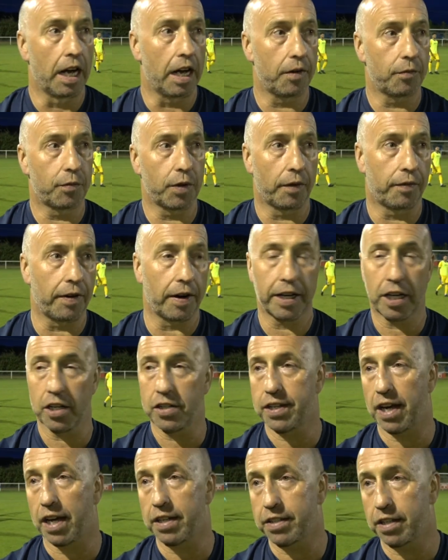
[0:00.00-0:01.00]
A very
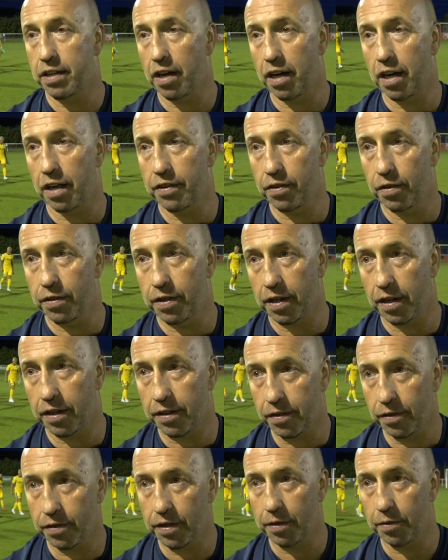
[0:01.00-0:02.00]
good test tonight. I thought
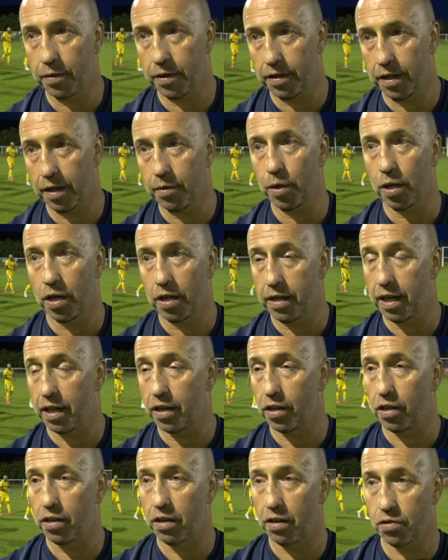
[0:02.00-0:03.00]
they were good. They had
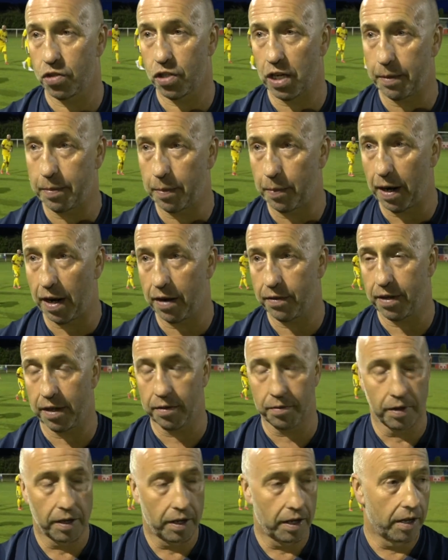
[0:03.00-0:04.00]
a good little shape about
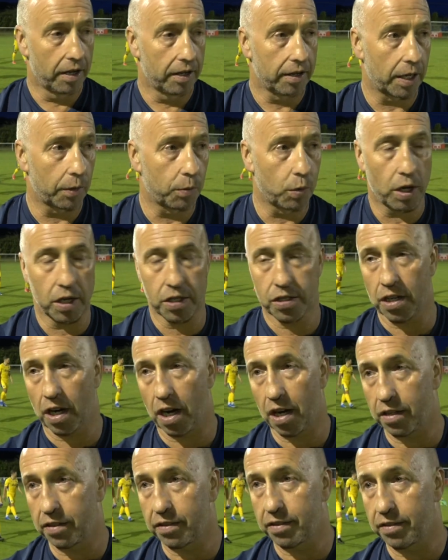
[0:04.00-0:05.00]
them. They worked
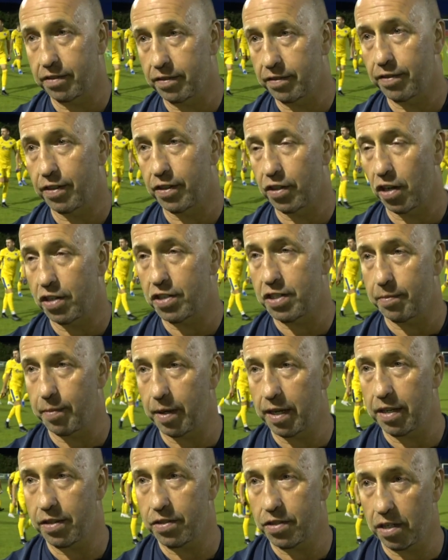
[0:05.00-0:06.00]
hard and for 90
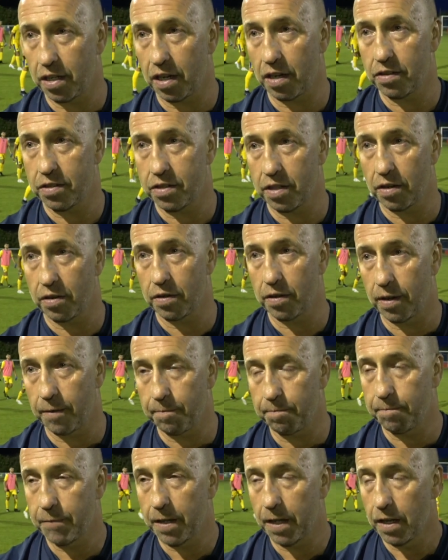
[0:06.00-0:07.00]
minutes, you know. So
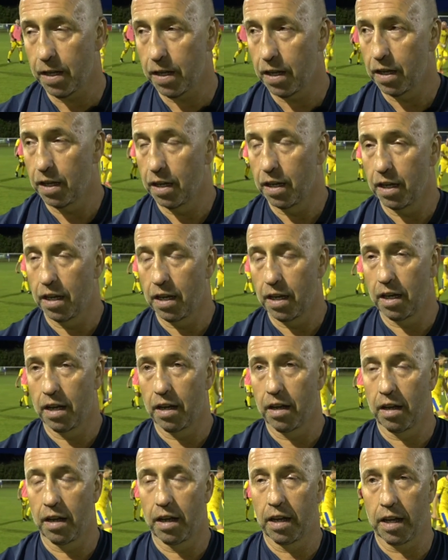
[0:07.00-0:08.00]

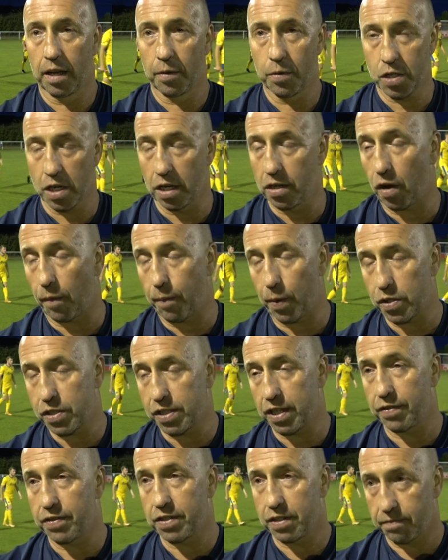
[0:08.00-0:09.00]
it was good. A lot
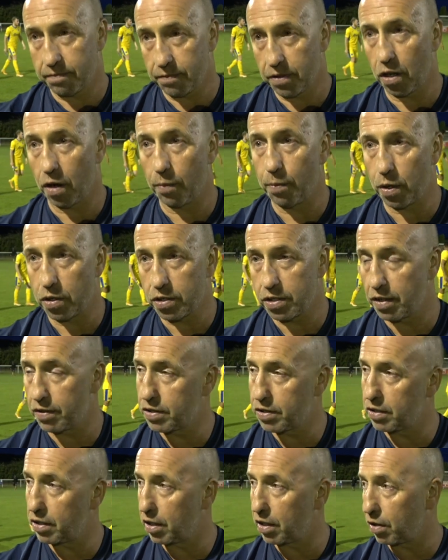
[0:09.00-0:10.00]
of
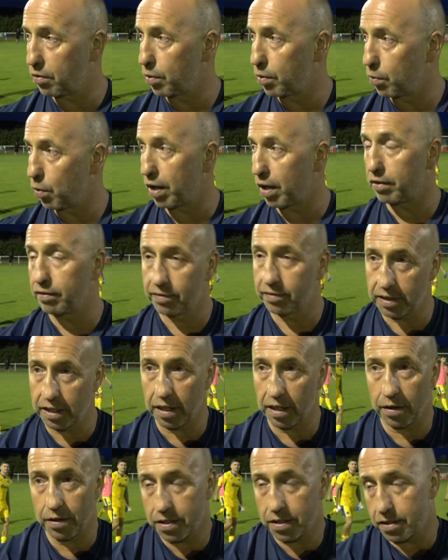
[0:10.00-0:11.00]
positives. You know, we won. You
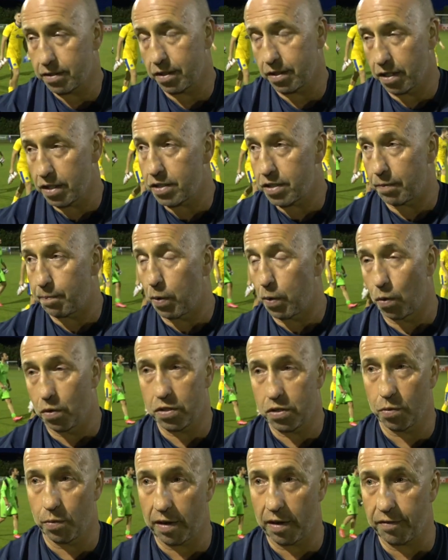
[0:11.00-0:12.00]
know, it's
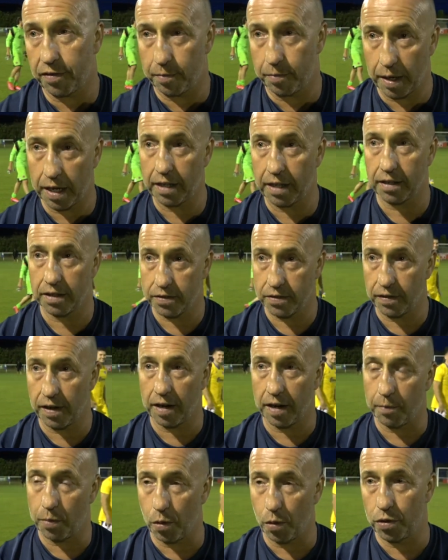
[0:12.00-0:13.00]
important to win for me. It's
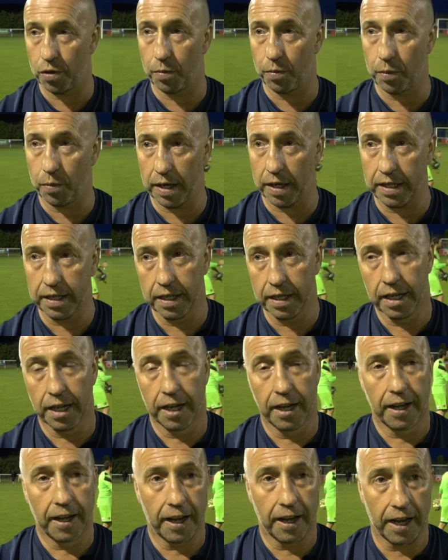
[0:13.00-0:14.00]
very important that we win.
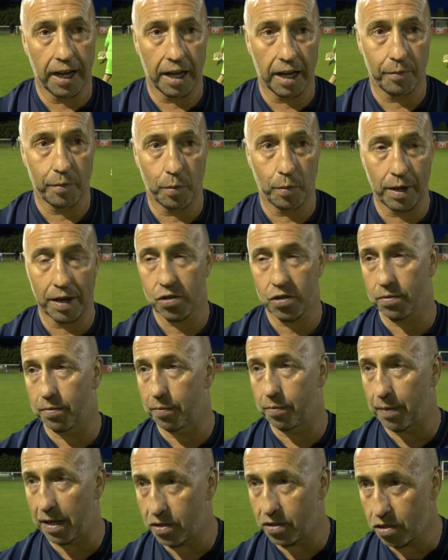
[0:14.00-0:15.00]
And we have some
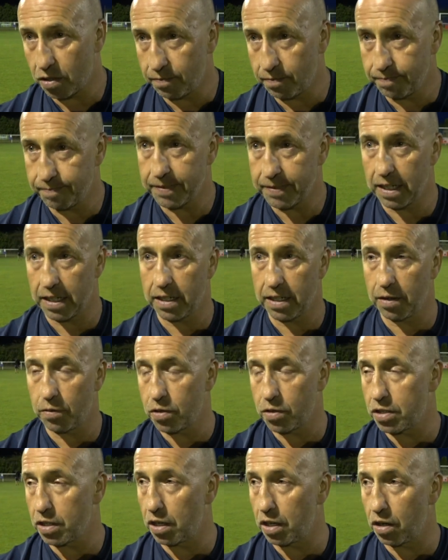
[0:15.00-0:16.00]
momentum. And there
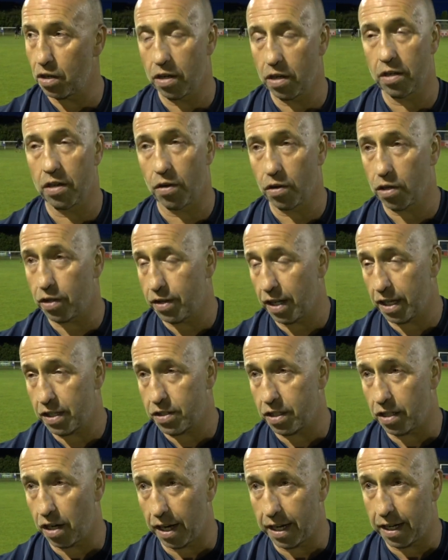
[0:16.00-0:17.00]
was a lot of good
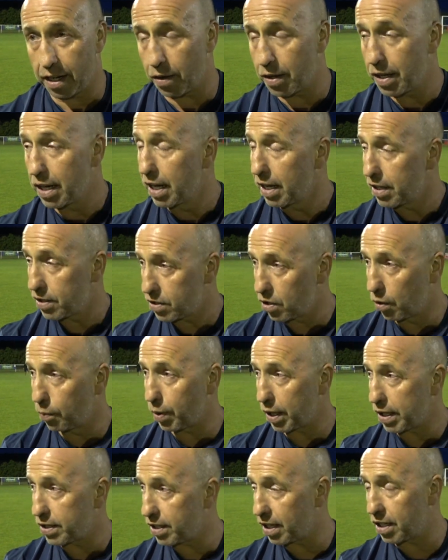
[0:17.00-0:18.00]
things tonight, you know. Still
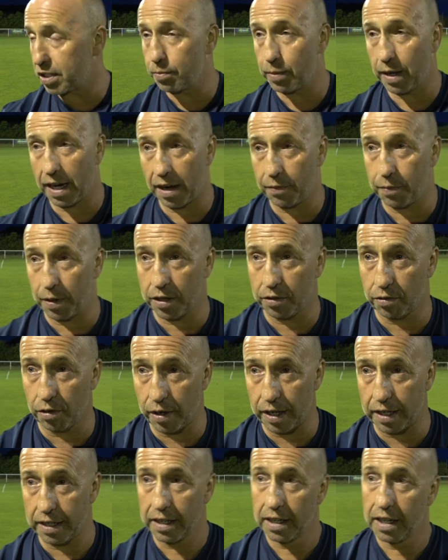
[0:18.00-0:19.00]
pre-season, we're halfway
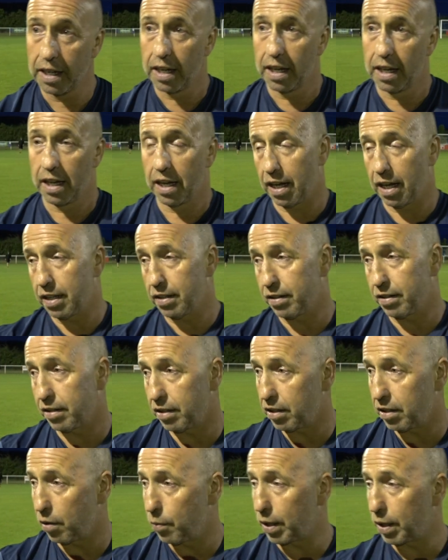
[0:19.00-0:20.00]
through it. And,
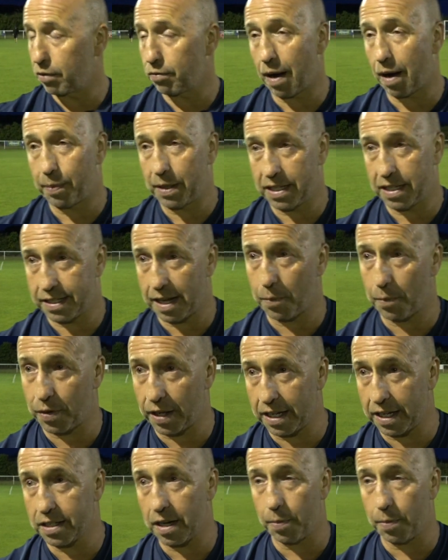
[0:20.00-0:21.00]
you know, we're going to rapidly step
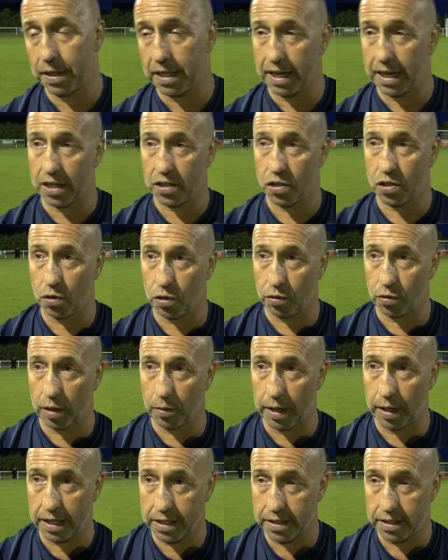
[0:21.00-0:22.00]
things up in the next 2 or 3
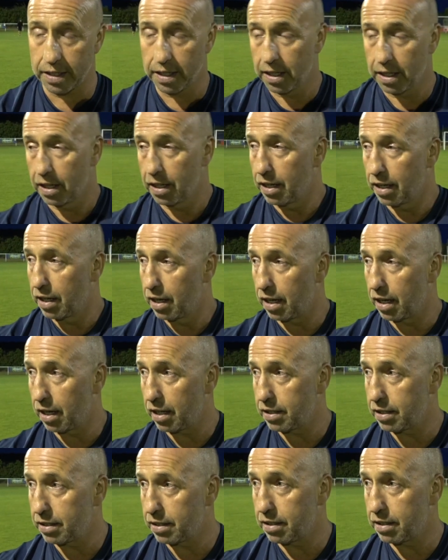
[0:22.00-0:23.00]
weeks.
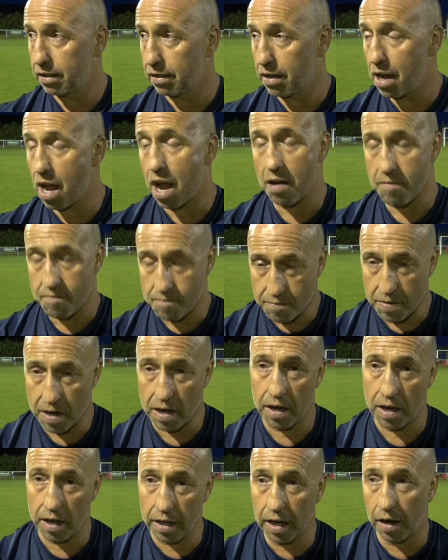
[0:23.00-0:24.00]
And,
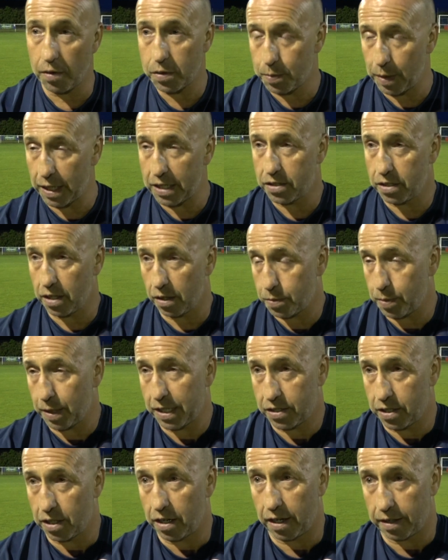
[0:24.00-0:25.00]
yeah. I was
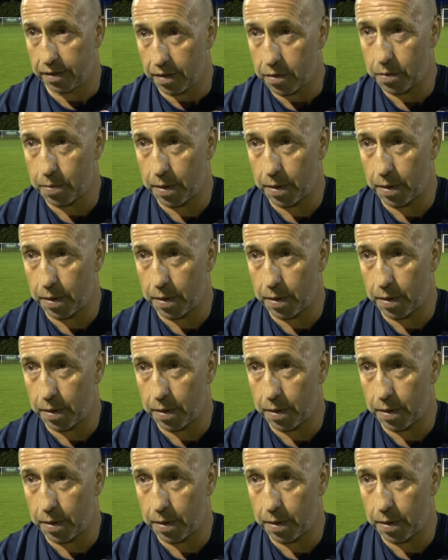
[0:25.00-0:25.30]
pleased tonight.